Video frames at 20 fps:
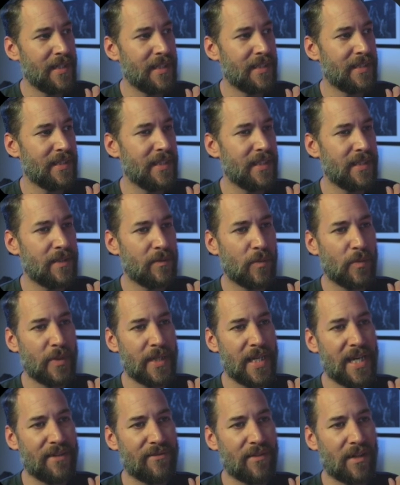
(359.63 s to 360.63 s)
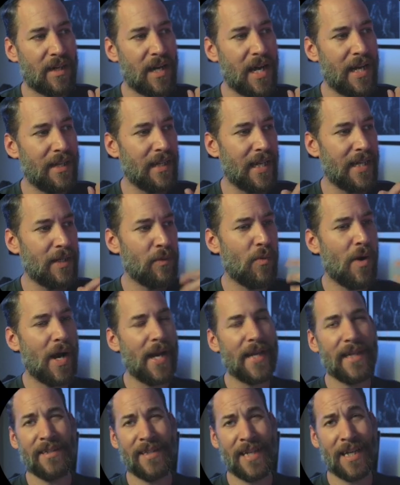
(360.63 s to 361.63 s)
And then we have our highlight
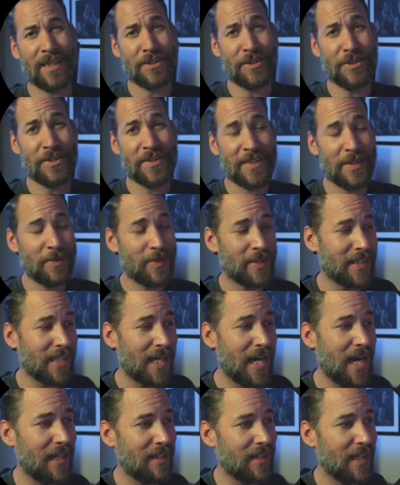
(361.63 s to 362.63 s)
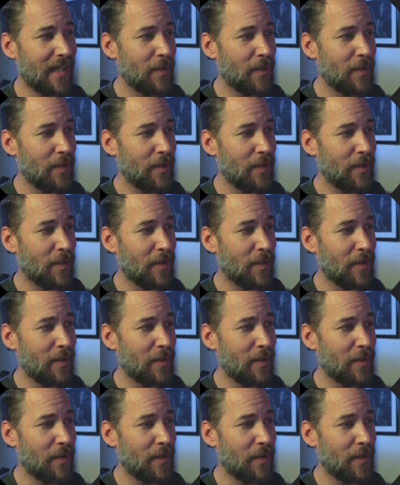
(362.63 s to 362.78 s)
white. Now you see what the highlight